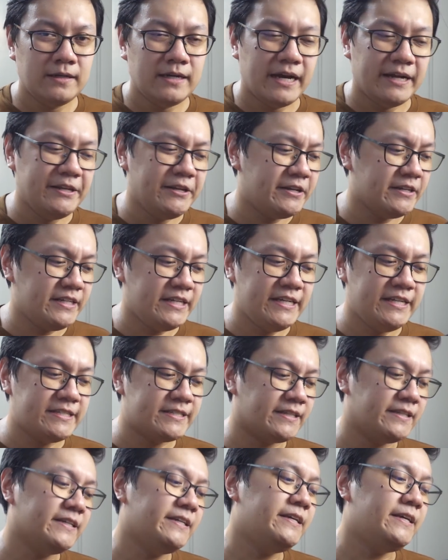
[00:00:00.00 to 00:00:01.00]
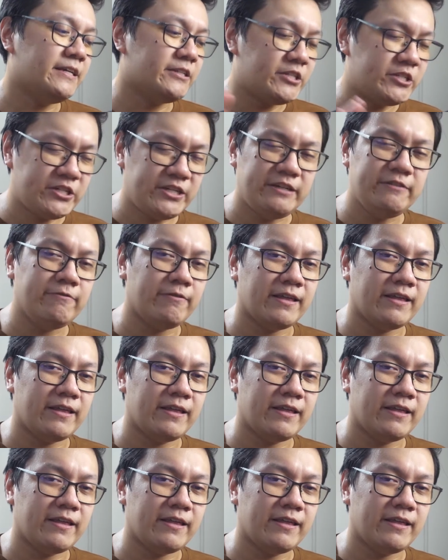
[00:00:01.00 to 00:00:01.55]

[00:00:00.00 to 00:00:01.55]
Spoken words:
And you can easily achieve